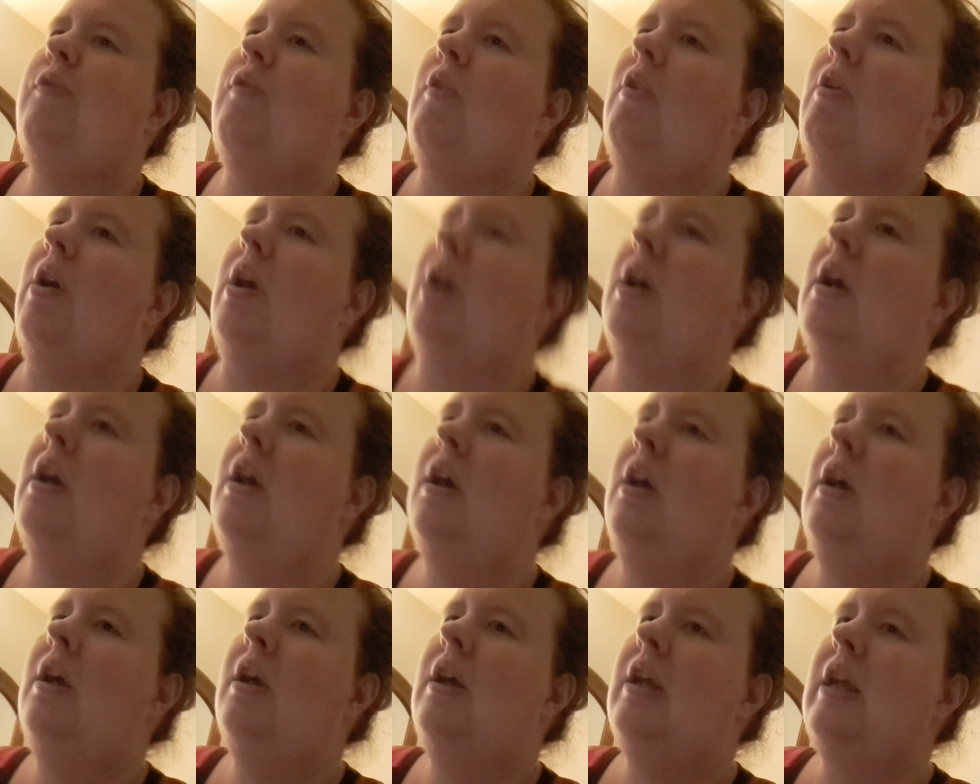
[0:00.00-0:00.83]
for
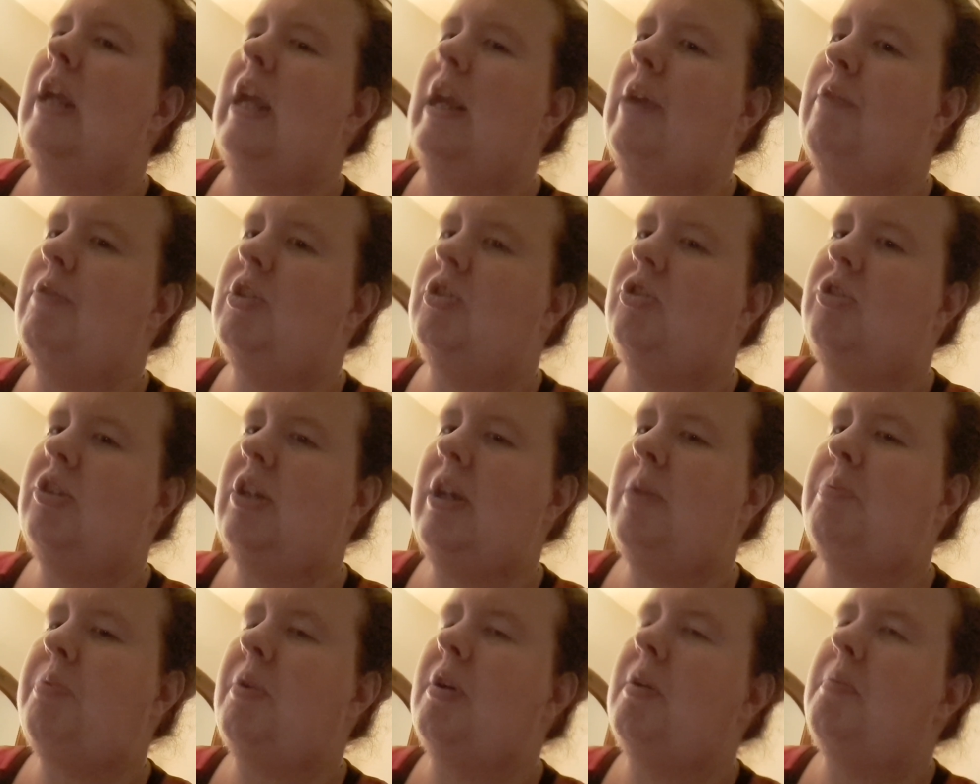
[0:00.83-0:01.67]
even
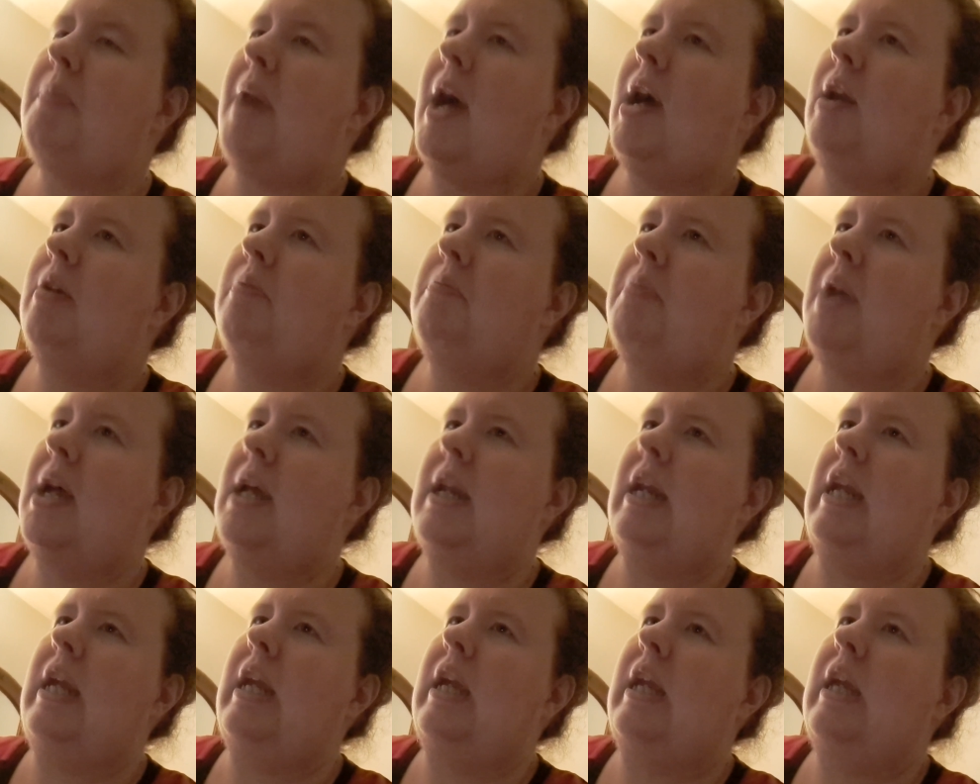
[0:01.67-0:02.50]
cheaper amount of
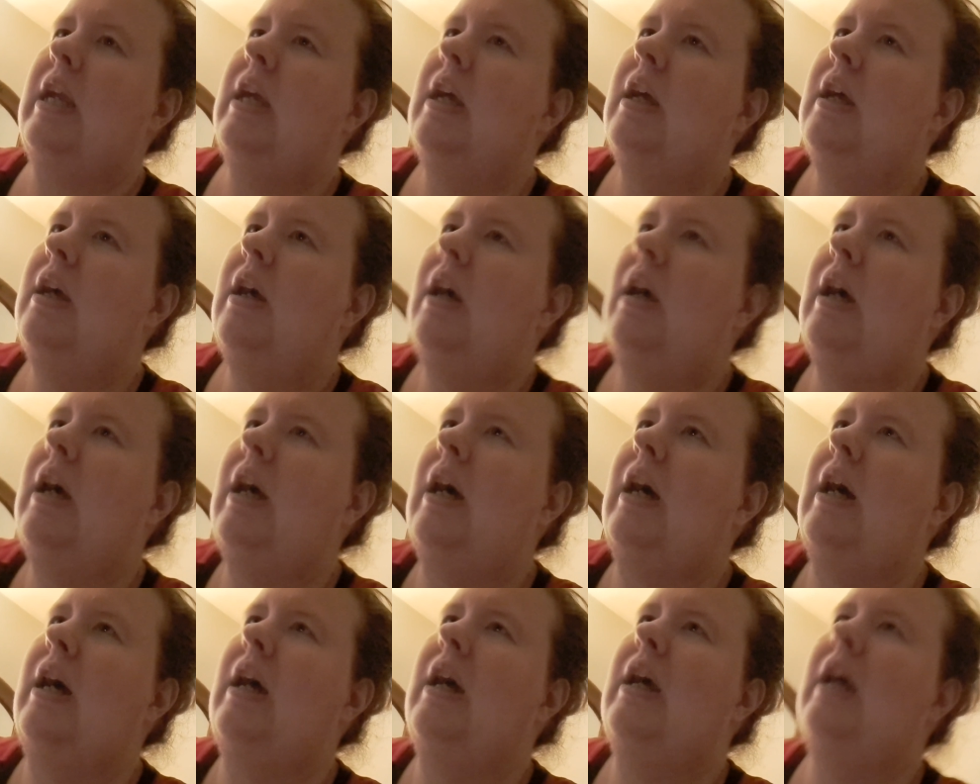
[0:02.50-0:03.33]
money,
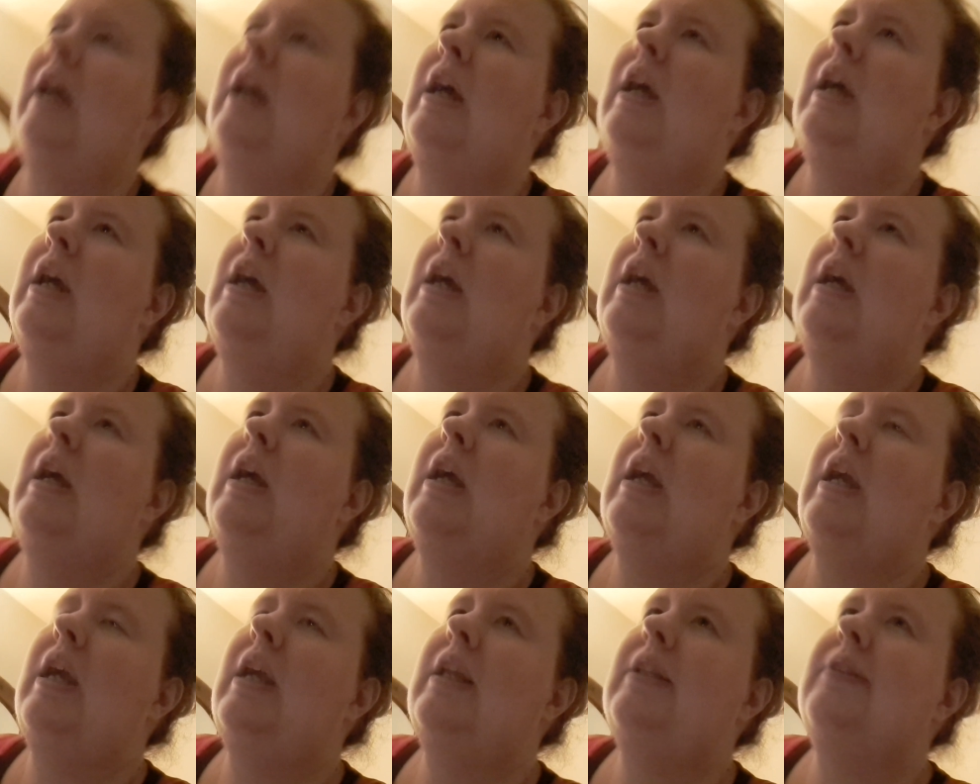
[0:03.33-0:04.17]
uh,
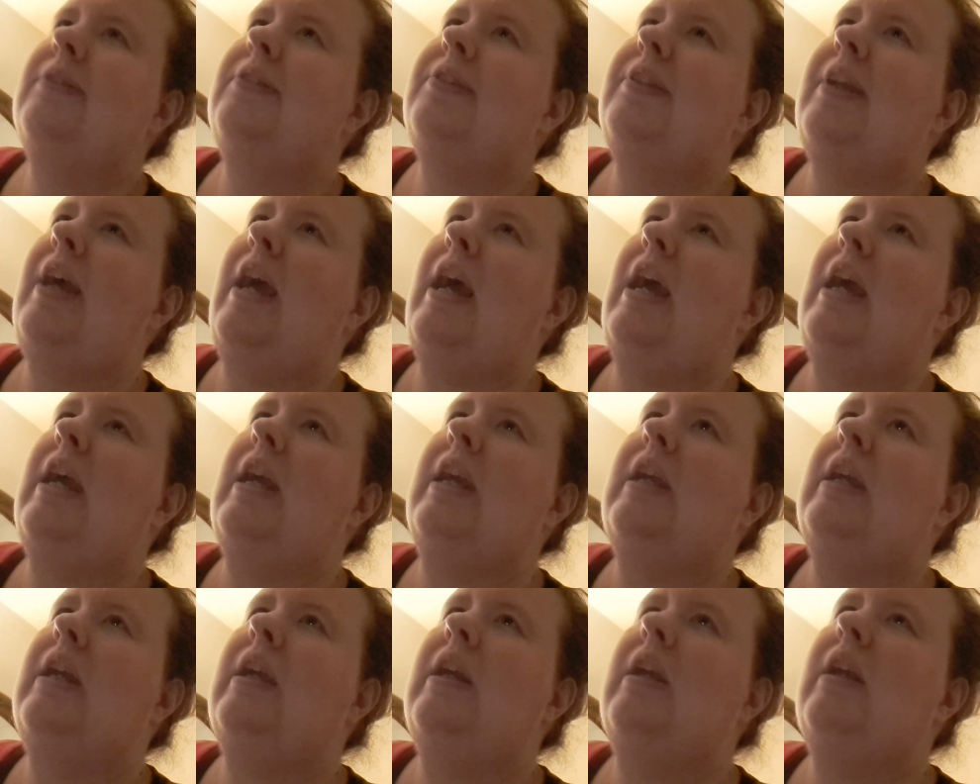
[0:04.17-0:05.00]
and
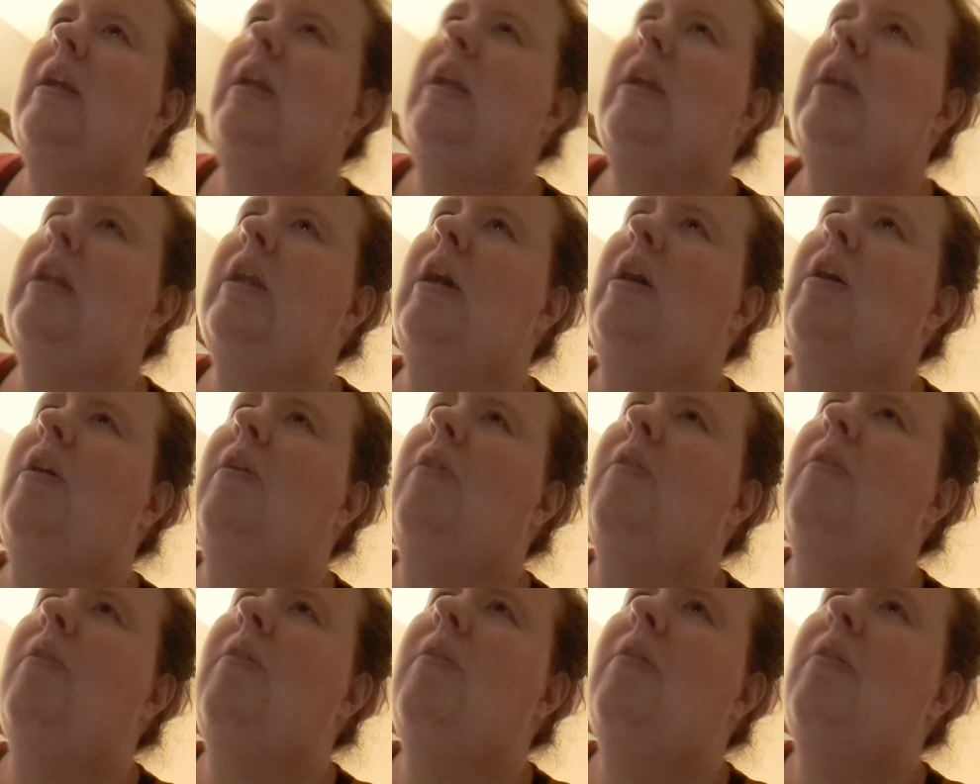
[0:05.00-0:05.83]
say, you
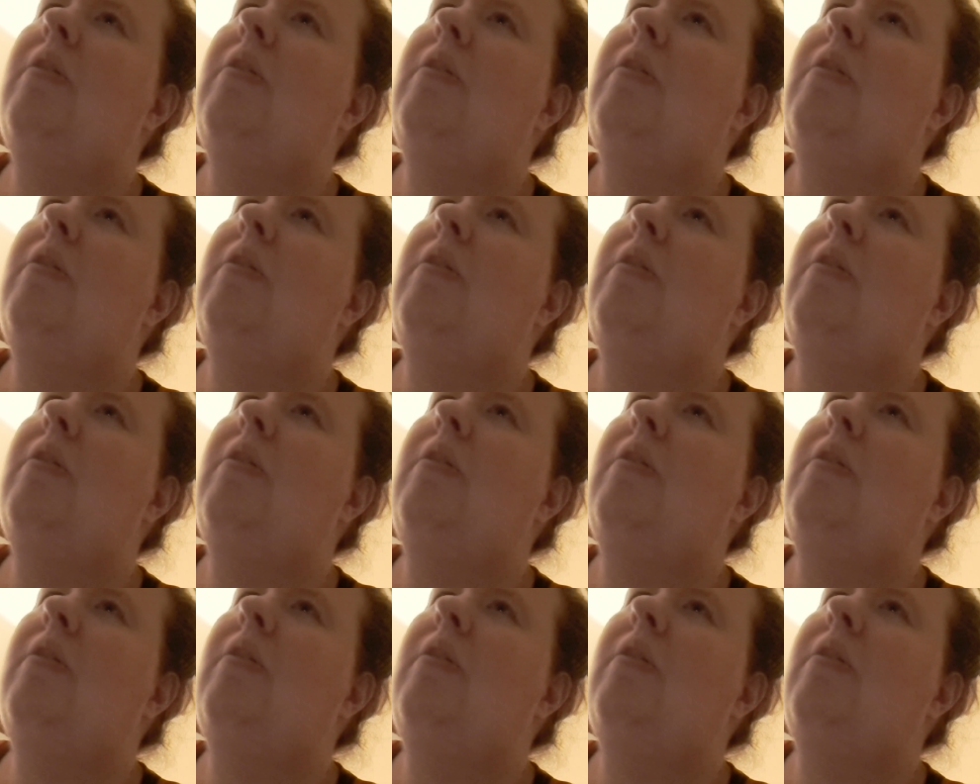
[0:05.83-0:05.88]
know,